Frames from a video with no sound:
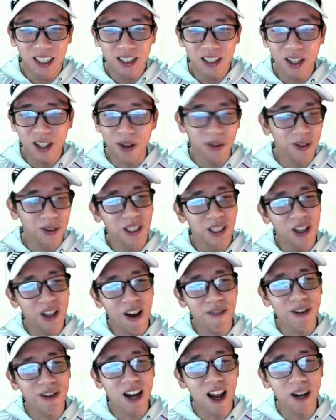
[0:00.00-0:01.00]
So, you
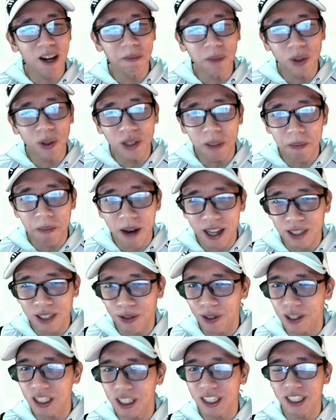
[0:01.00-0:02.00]
have a lot of multipliers
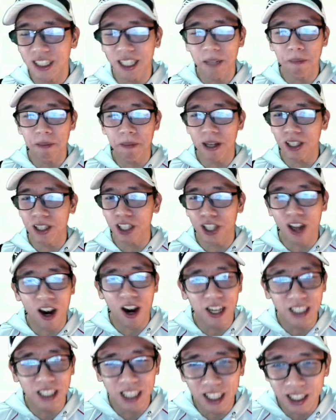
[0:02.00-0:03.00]
for this sync pair.
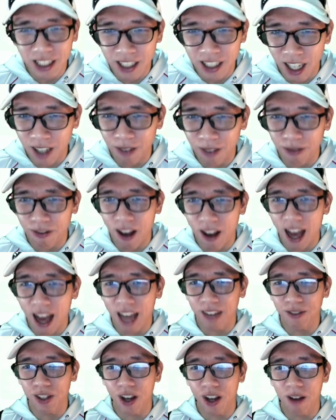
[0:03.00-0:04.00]
Charging Sun
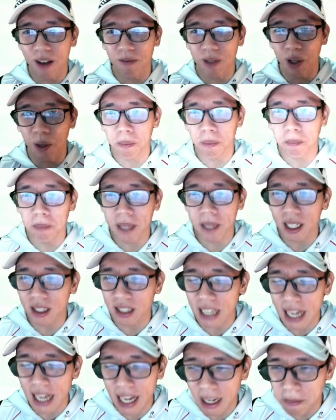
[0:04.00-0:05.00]
5, you have your
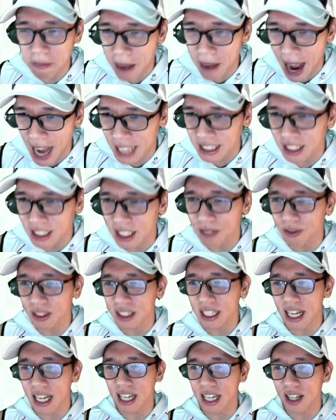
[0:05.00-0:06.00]
built-in passive
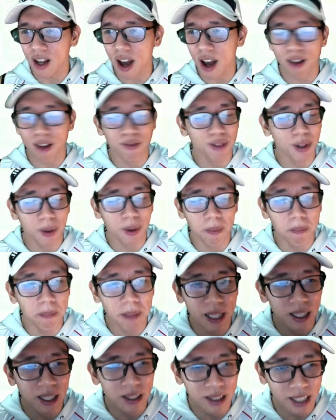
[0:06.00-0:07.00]
skill, you have your
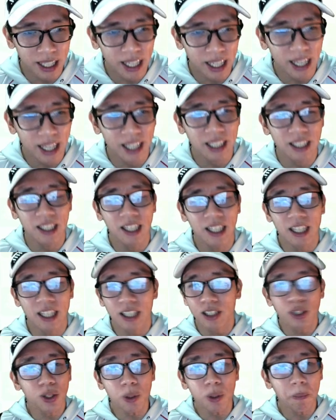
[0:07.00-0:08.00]
built-in,
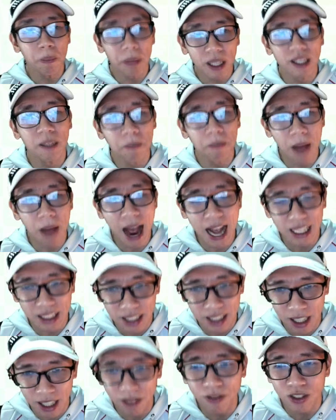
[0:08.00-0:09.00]
2 built-in
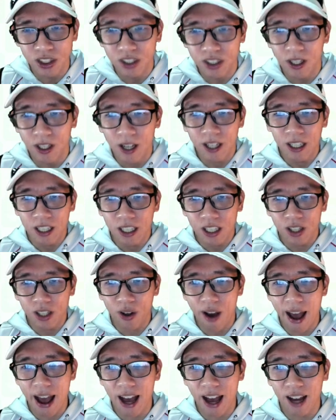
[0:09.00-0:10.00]
passives, you
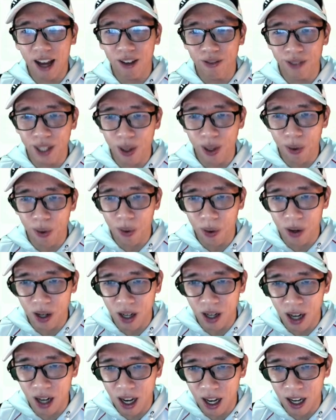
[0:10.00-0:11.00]
have
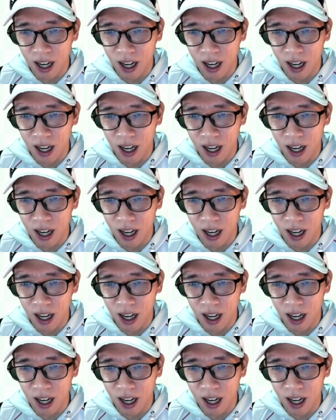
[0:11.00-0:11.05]
your